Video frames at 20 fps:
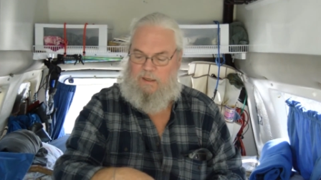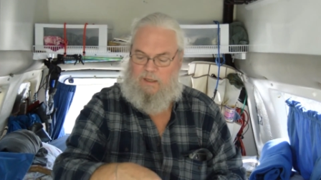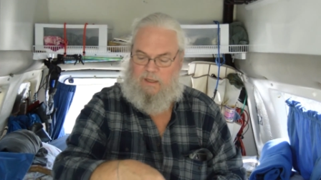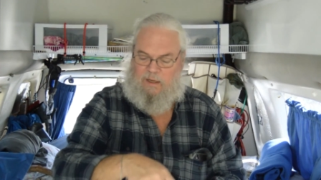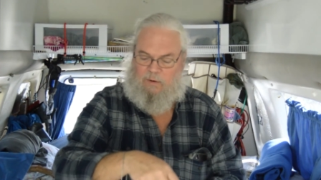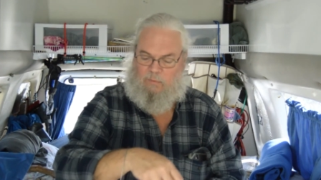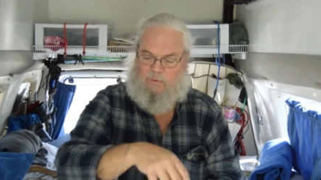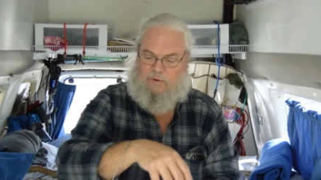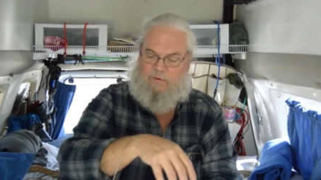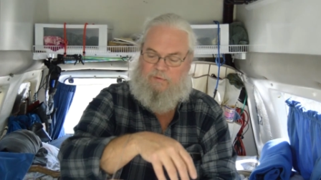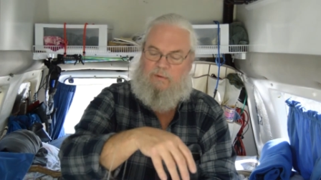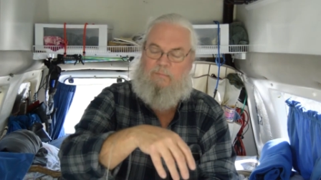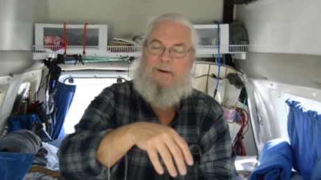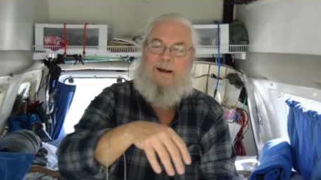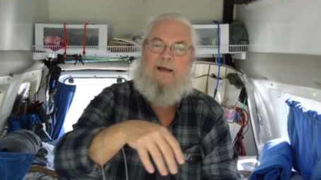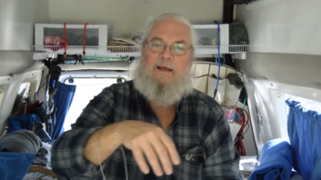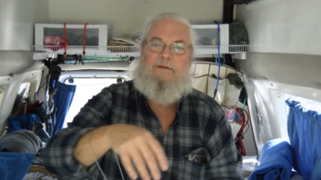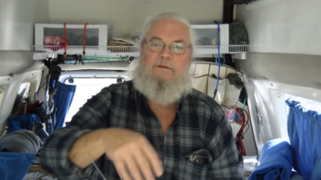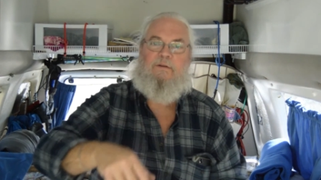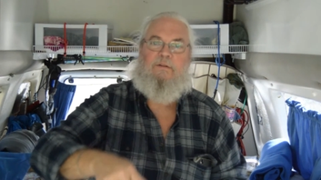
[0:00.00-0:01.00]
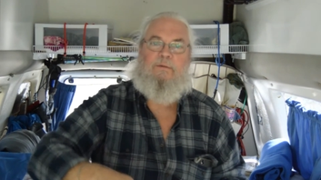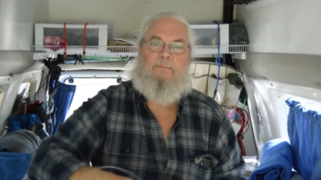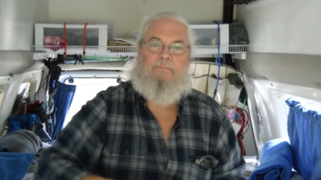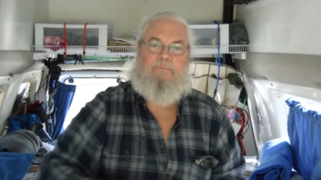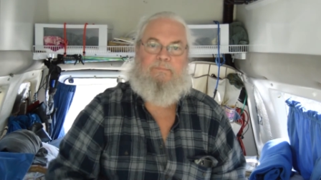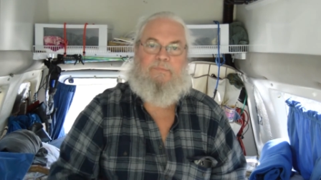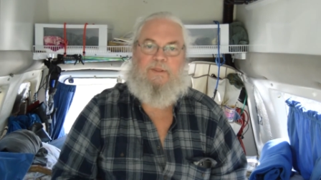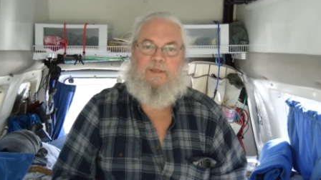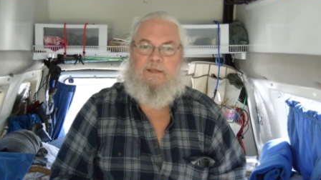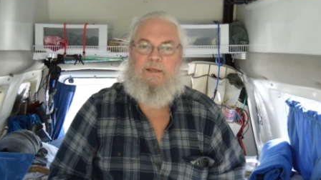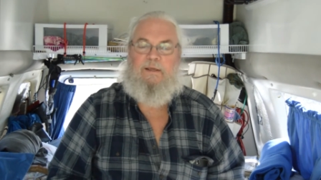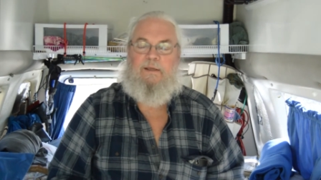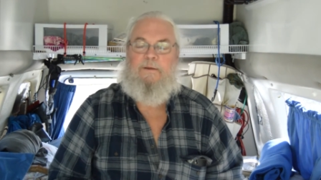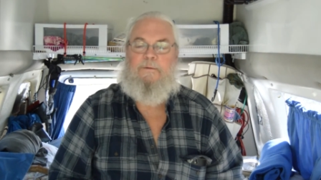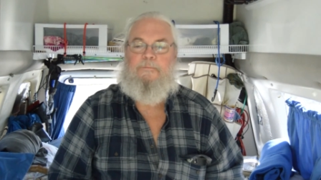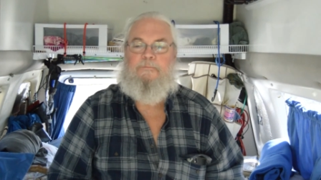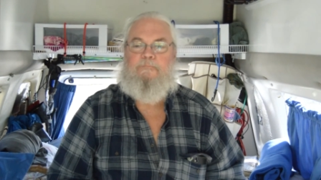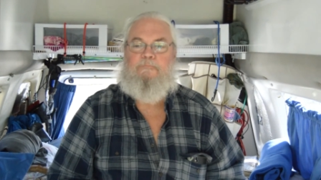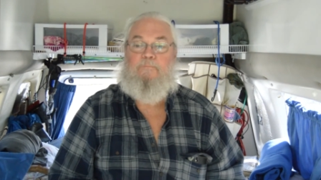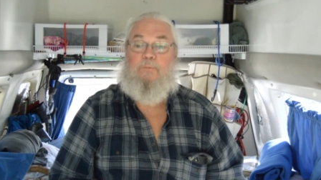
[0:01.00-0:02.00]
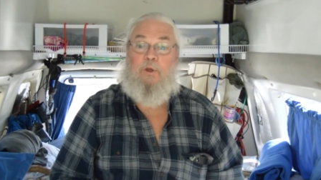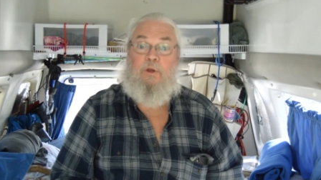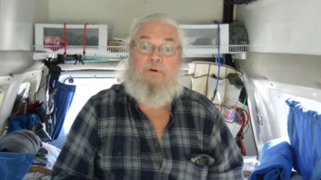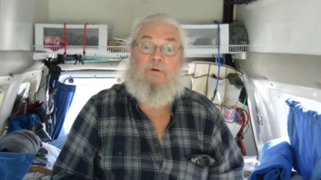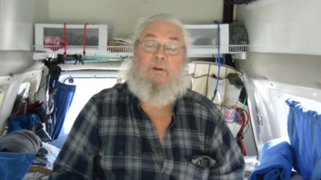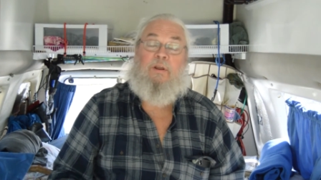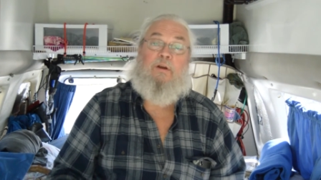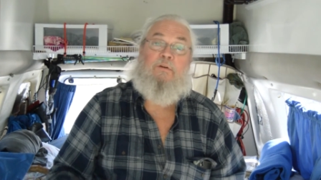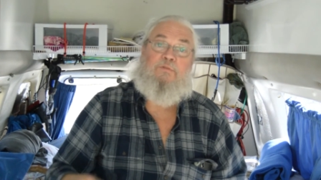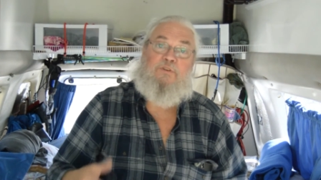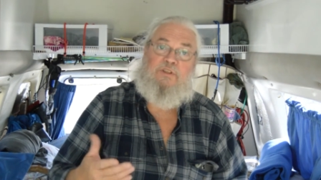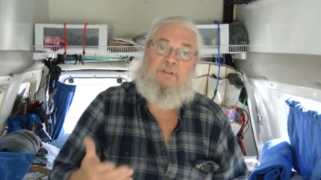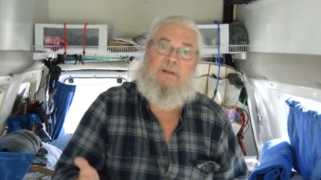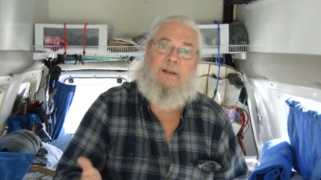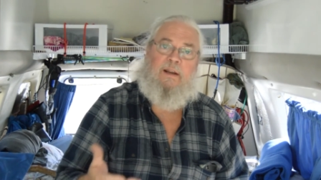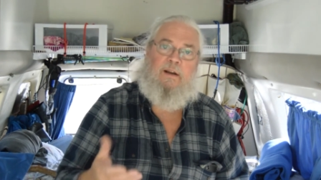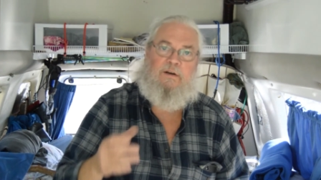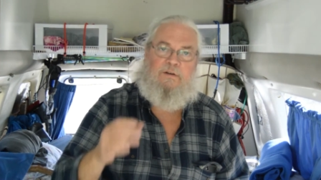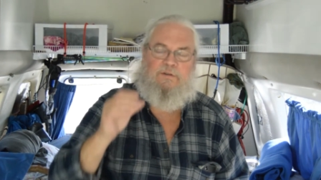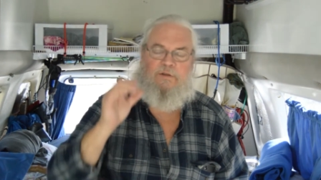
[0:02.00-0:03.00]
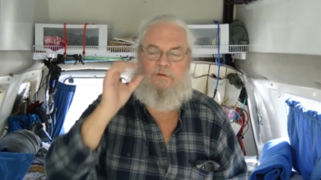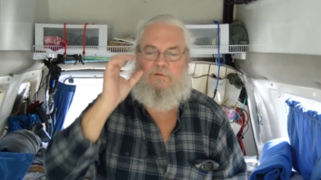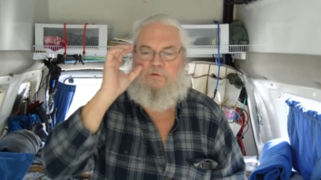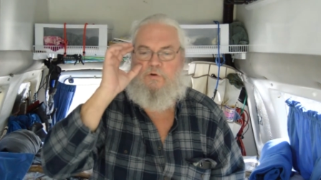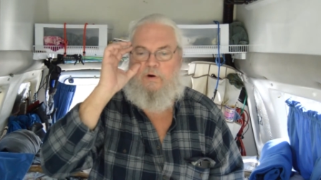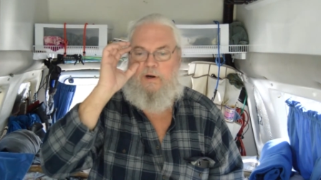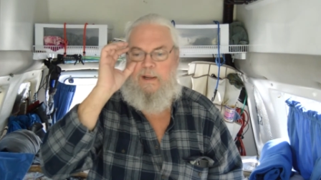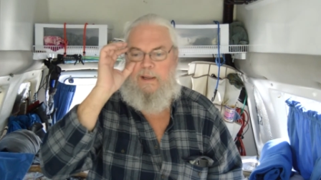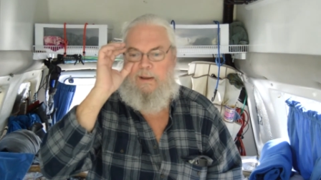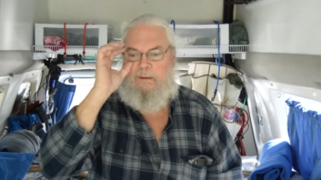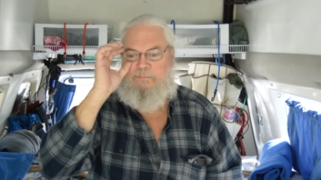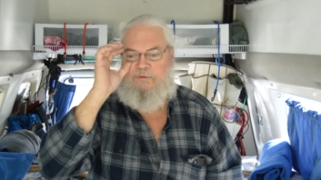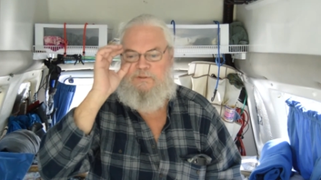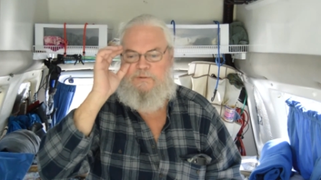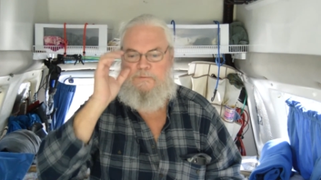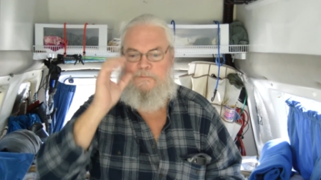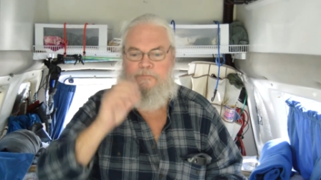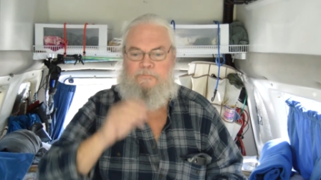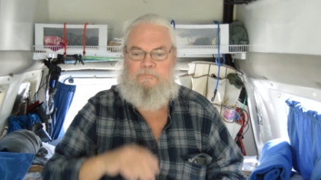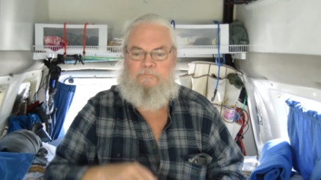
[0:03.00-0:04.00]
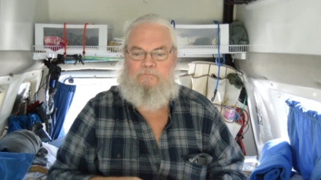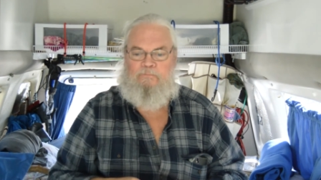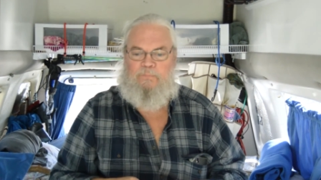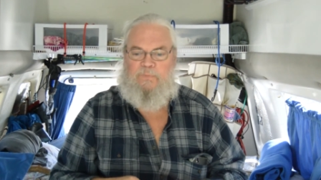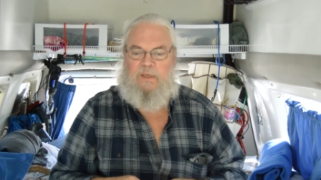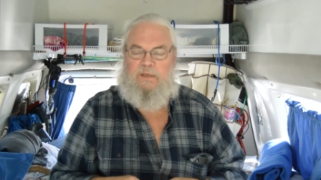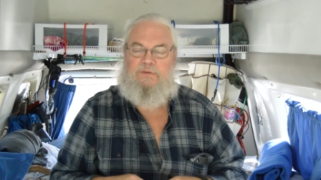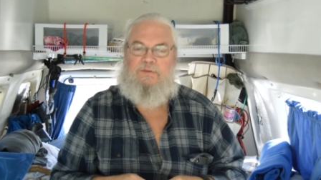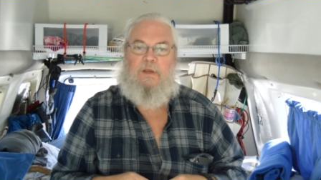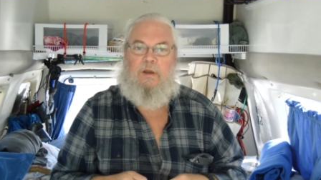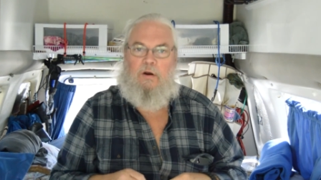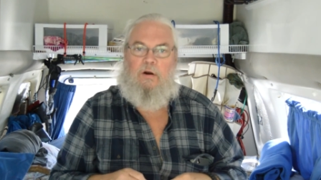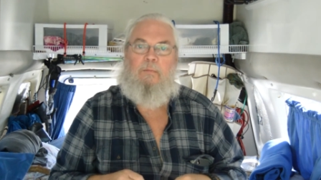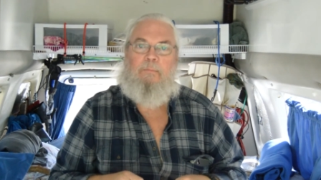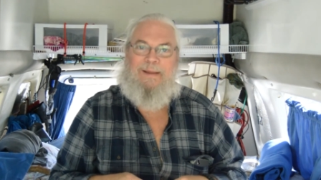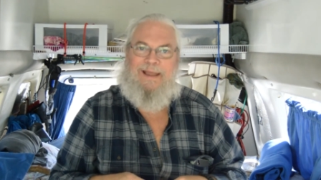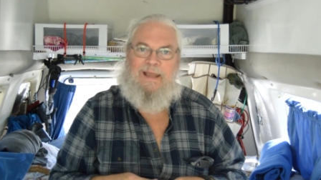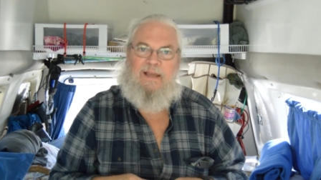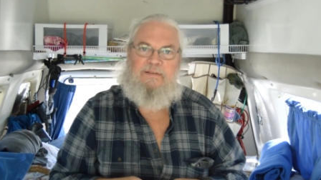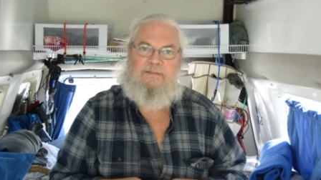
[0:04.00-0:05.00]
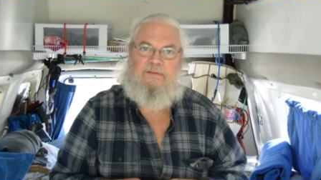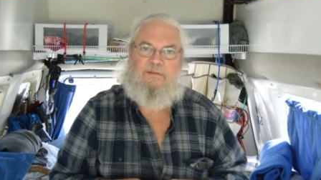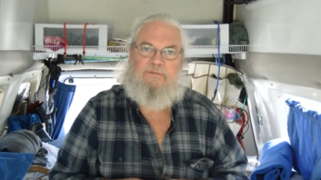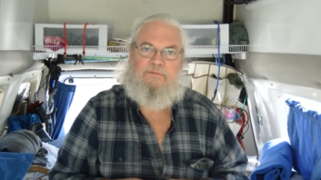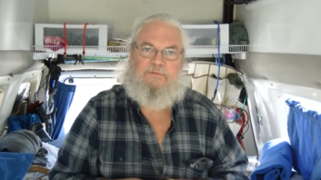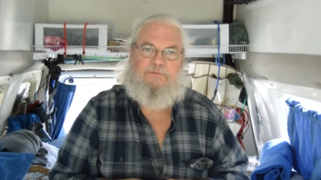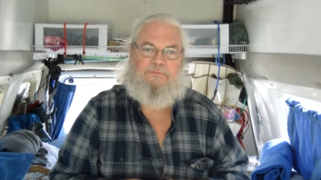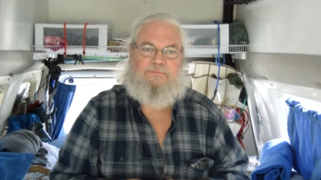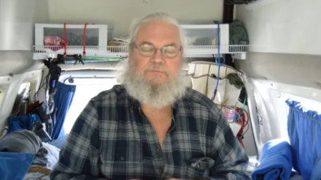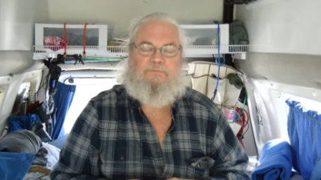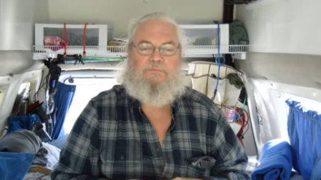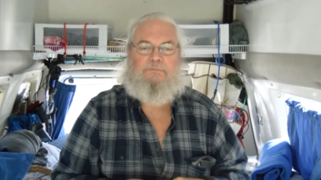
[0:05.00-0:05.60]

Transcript: I want to remind you that the beauty of snares and traps is they are passive.